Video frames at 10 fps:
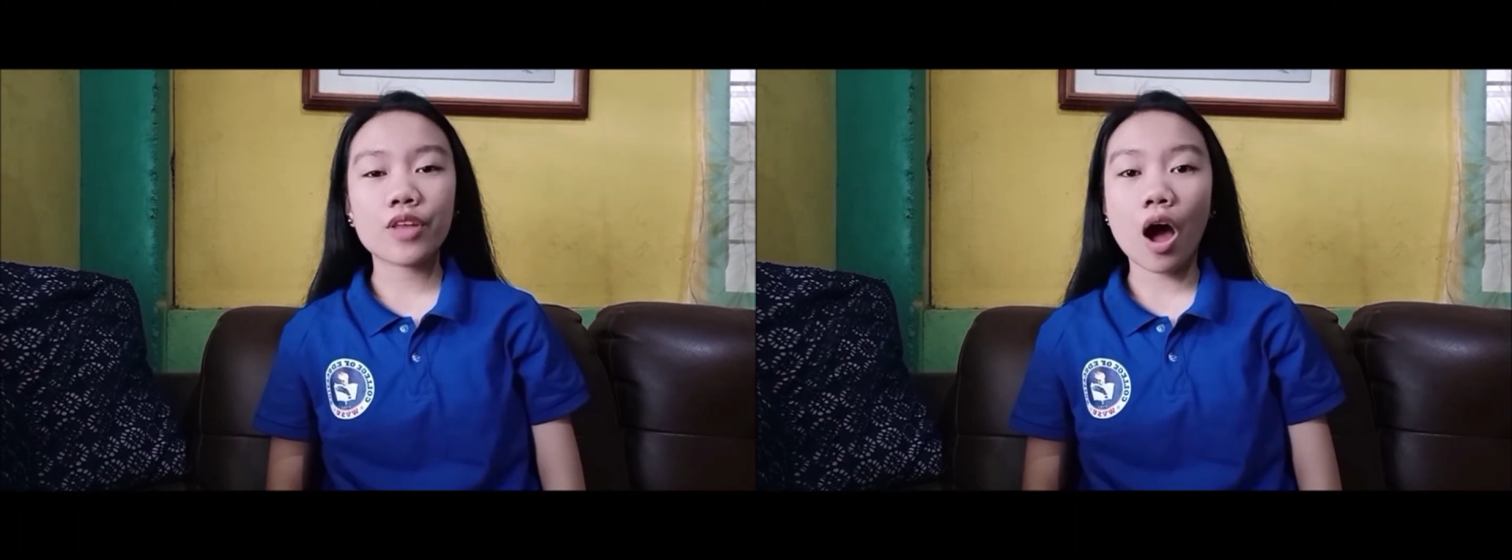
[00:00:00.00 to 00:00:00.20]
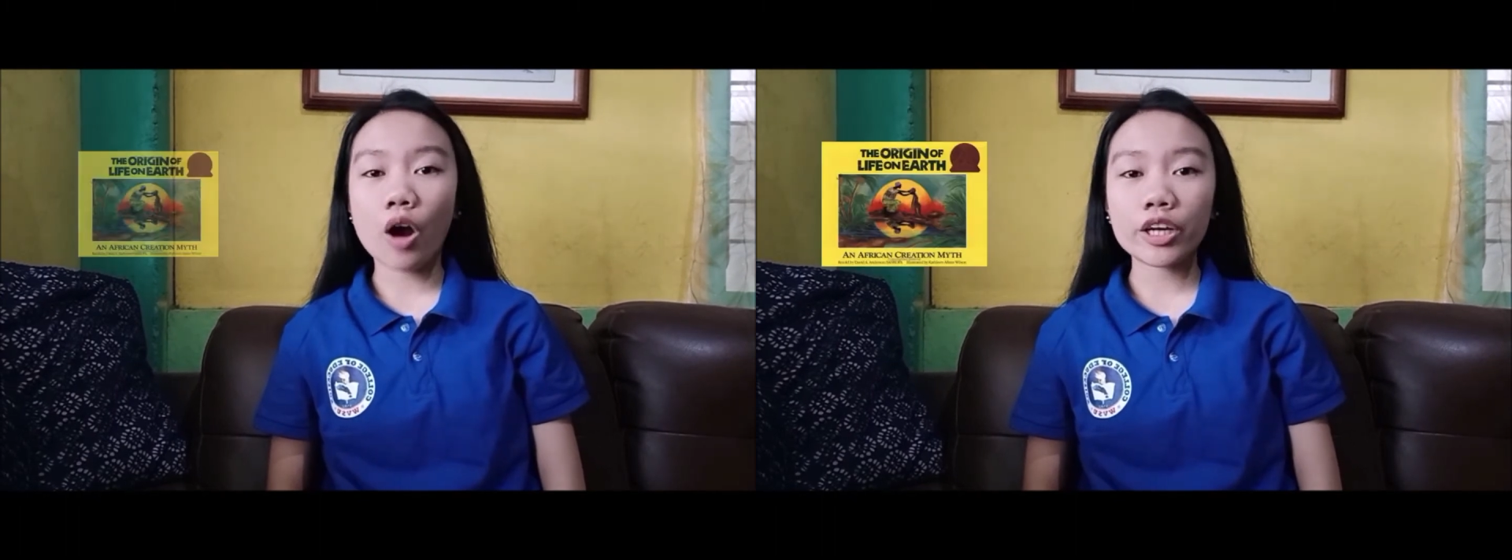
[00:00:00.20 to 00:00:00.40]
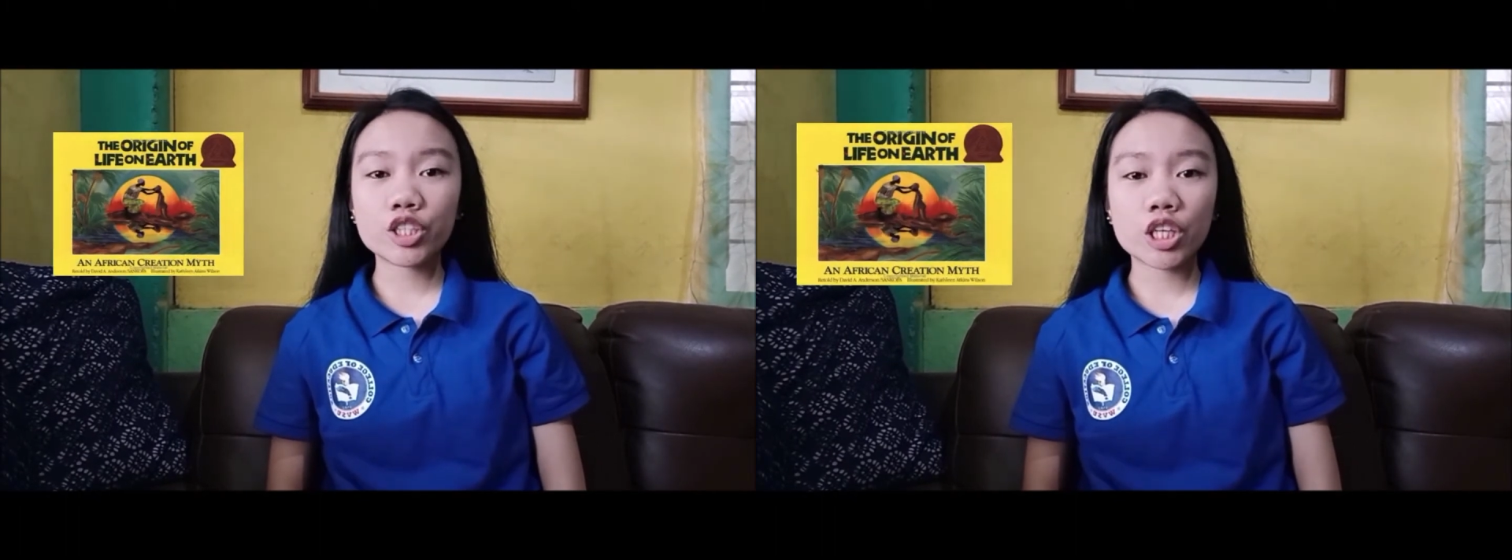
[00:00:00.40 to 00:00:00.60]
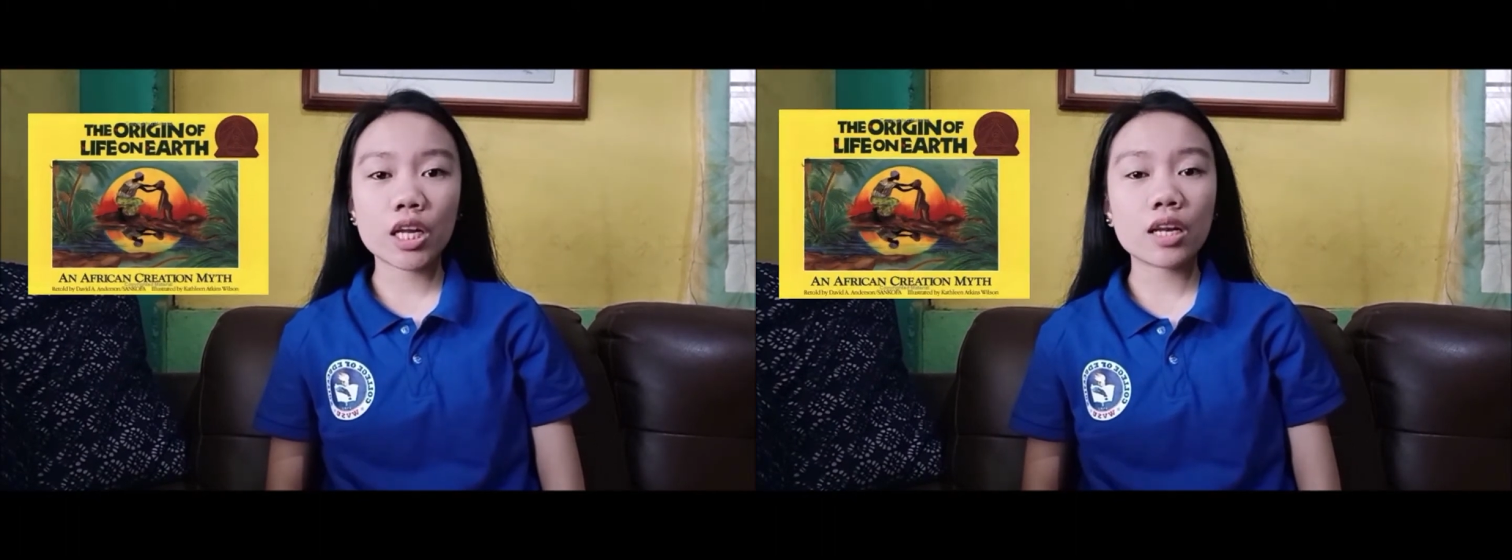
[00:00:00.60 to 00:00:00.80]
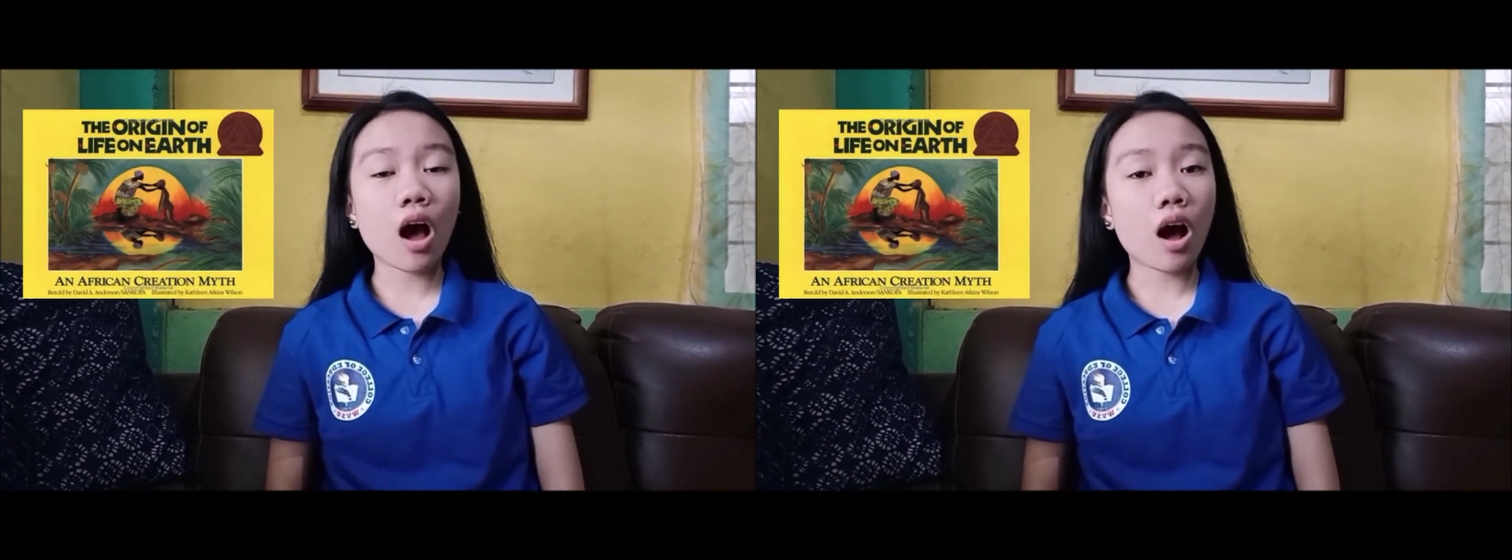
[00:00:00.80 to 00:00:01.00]
the
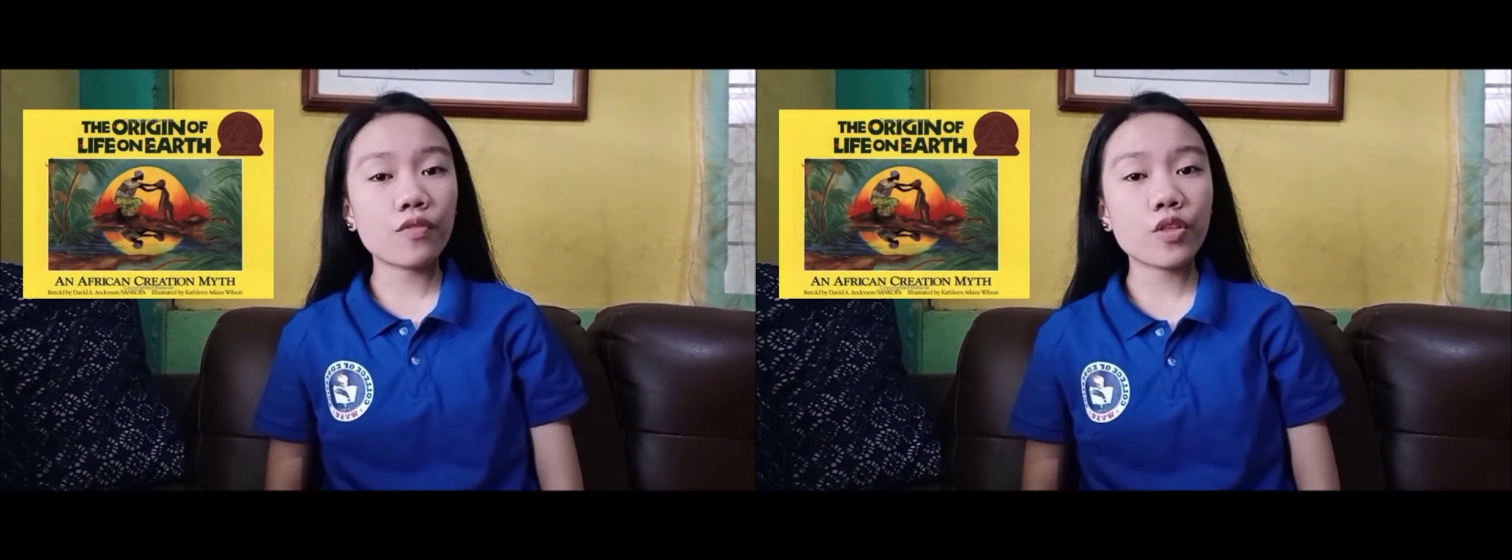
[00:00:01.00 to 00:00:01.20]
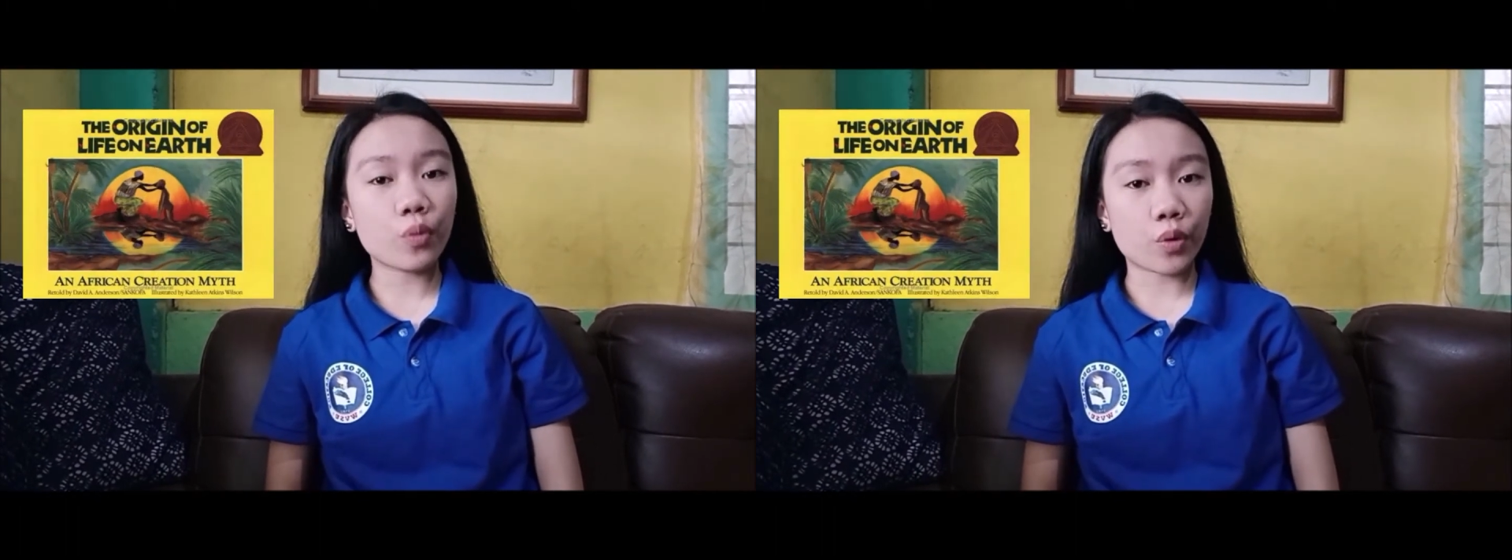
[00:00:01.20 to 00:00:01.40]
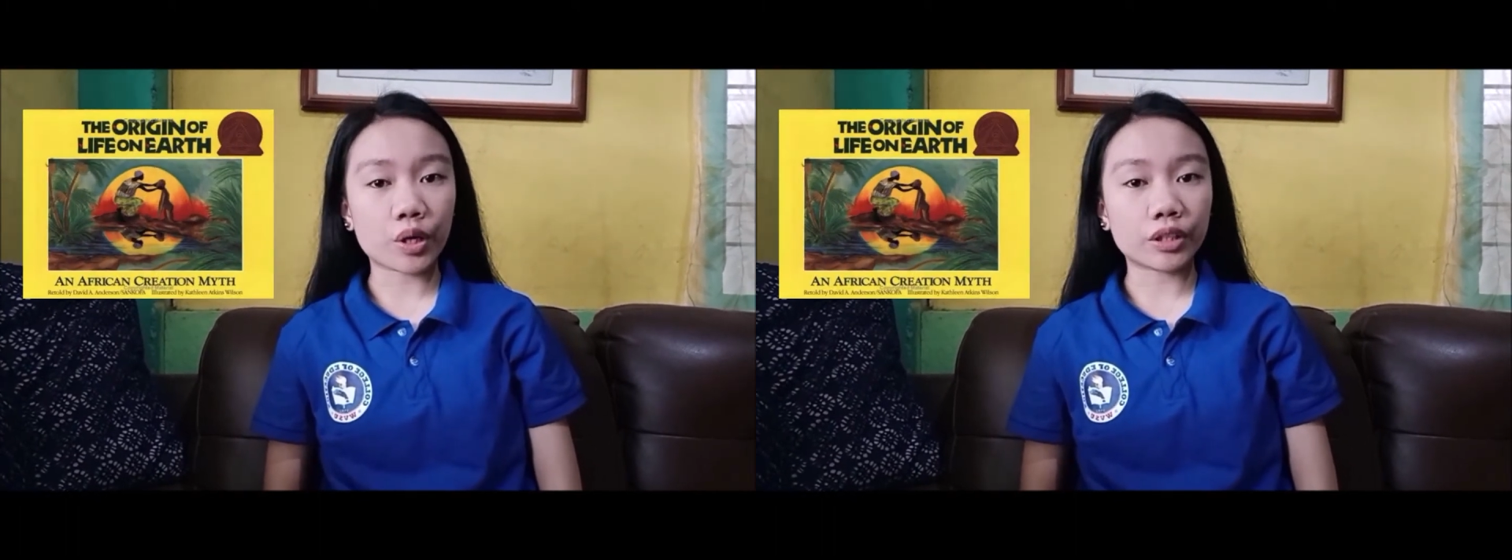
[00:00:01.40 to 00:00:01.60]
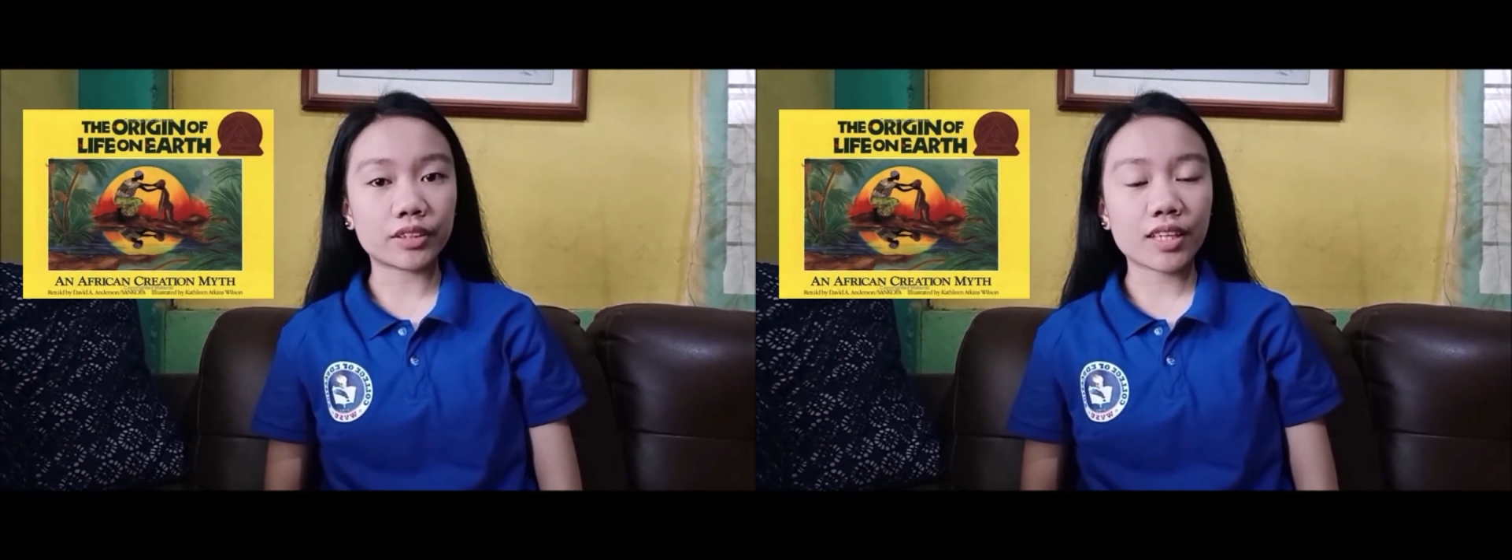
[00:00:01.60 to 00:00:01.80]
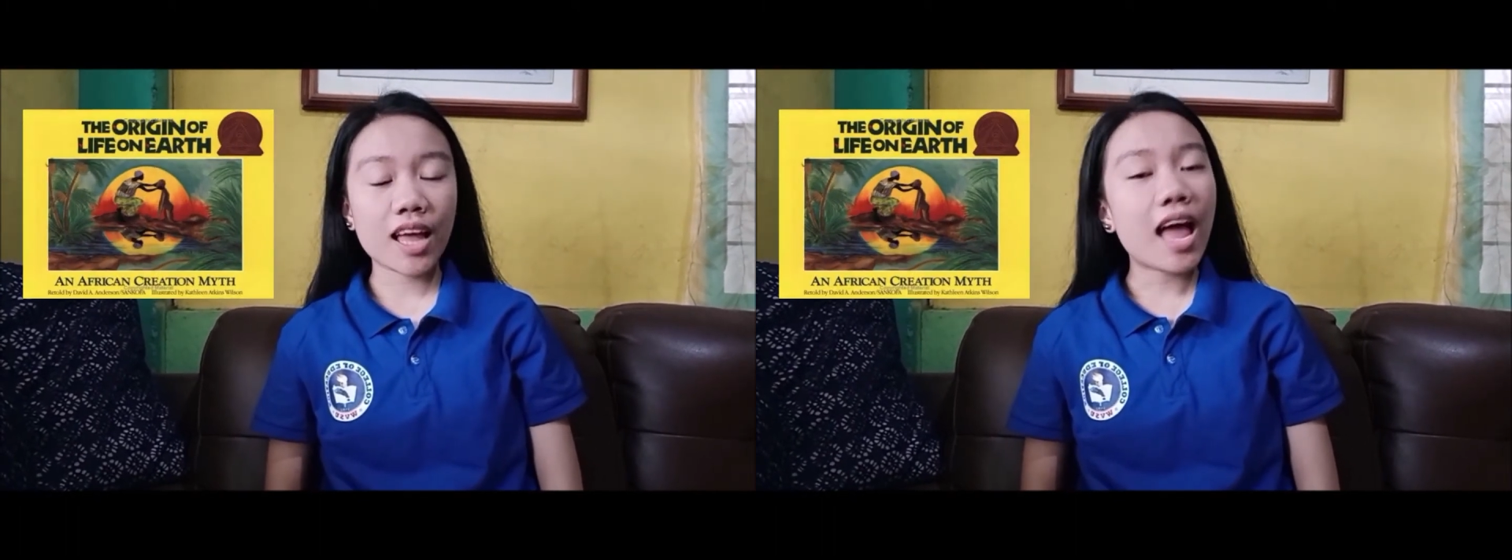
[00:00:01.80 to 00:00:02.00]
origin of the world